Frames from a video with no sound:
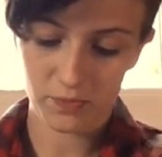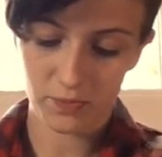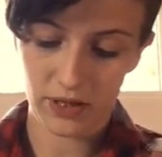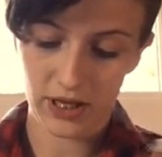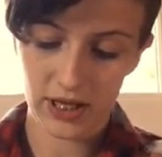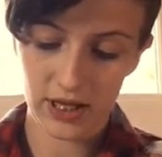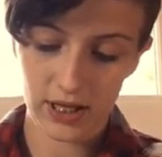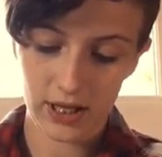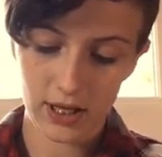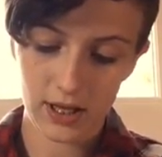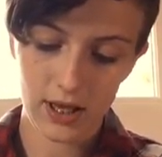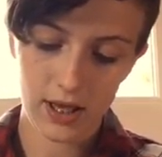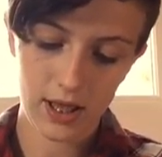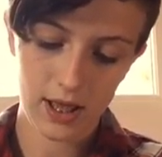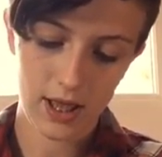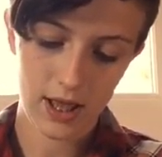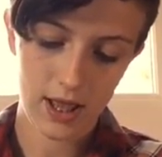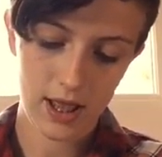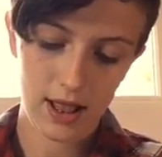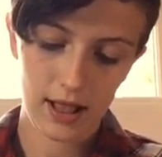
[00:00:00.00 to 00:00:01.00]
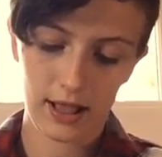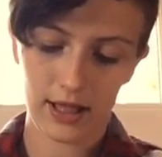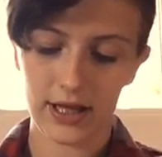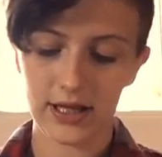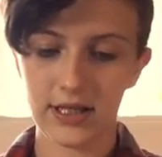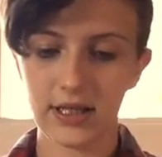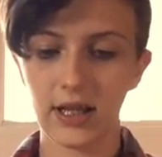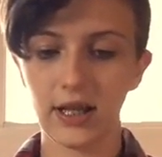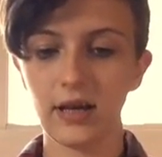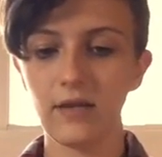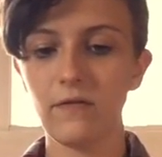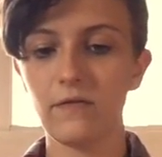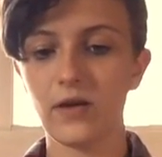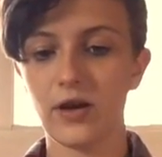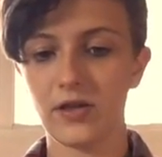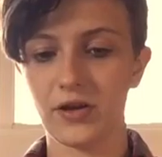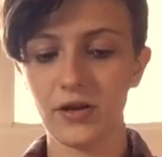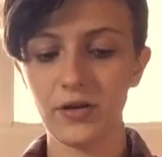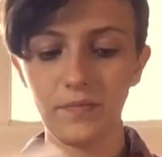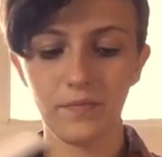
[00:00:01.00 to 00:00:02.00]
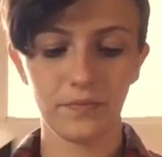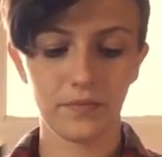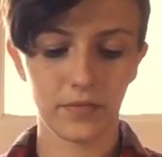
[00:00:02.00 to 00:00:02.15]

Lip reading: Bee Light You Like a Feather.